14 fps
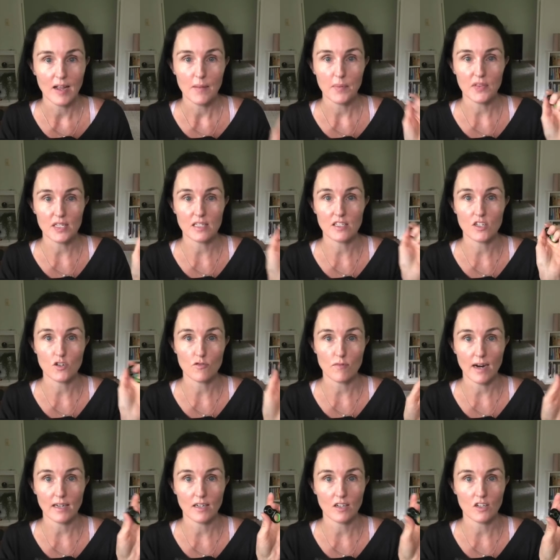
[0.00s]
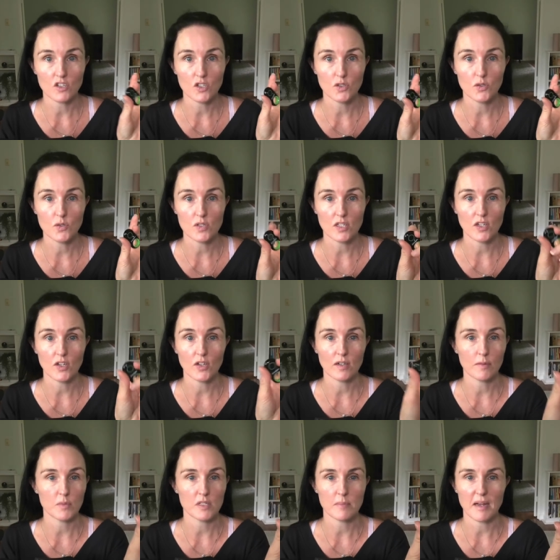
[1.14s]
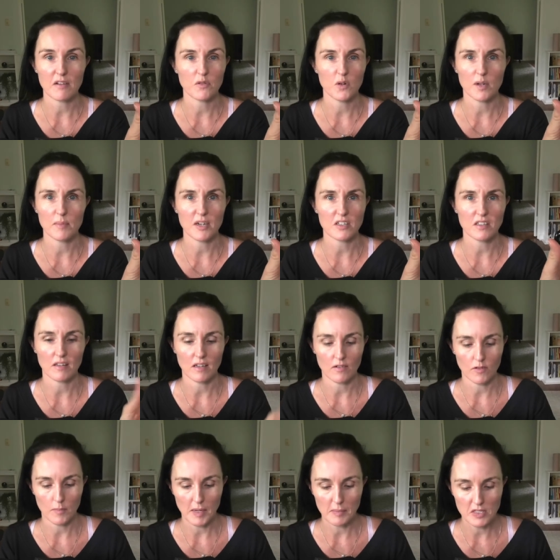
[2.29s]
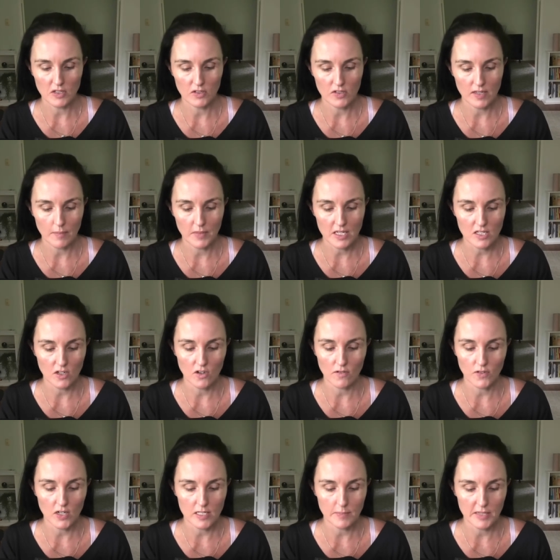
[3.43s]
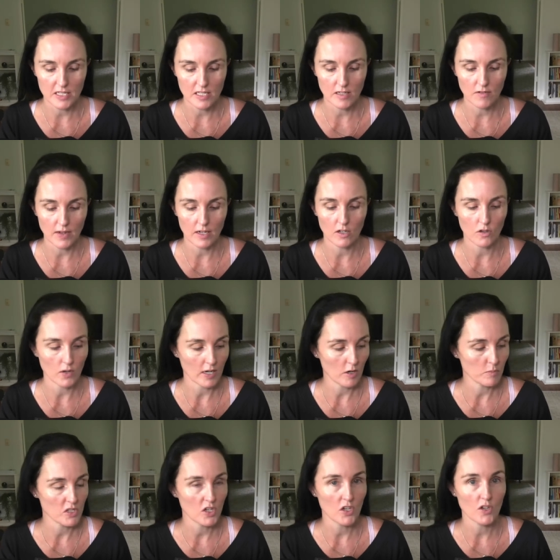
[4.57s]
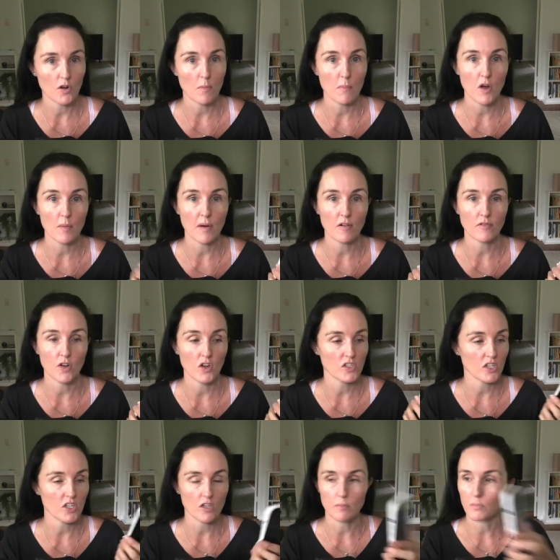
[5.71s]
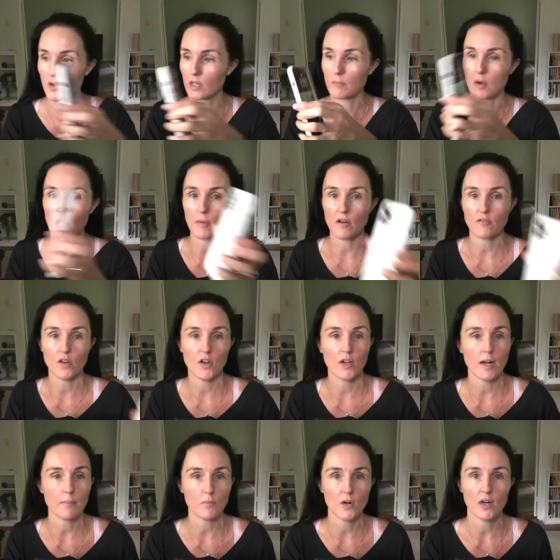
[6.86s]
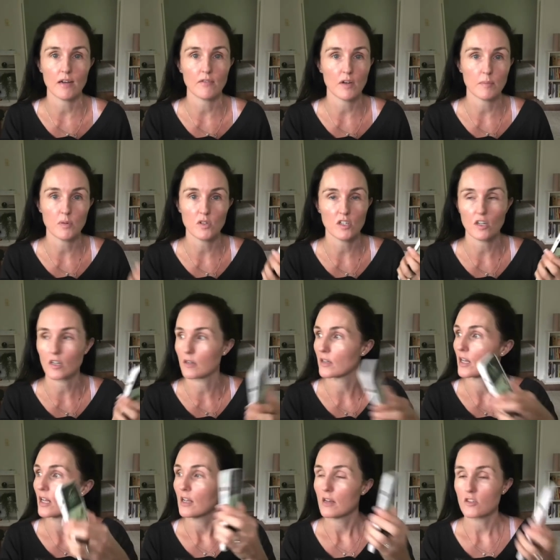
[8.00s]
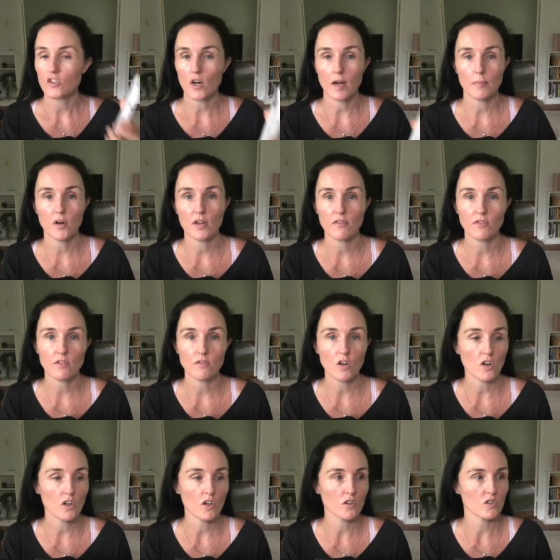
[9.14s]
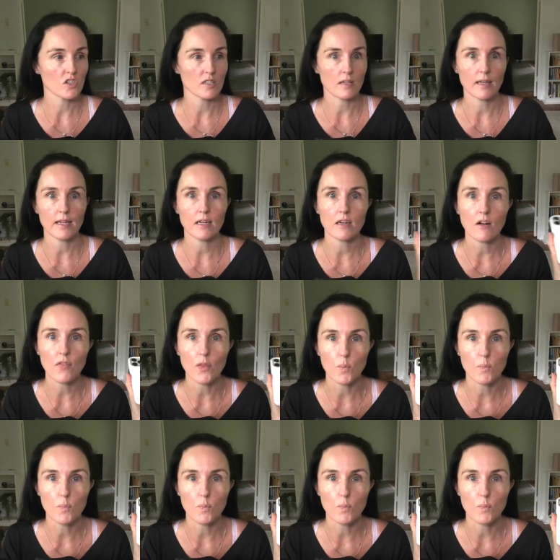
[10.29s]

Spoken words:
But this is a great little tool. So it was about $40, I think, from Amazon or something. So not very expensive, and it'll help turn your mobile phone, so you can put your mobile phone up wherever, put it on a tripod if you've got it, or just lean it on the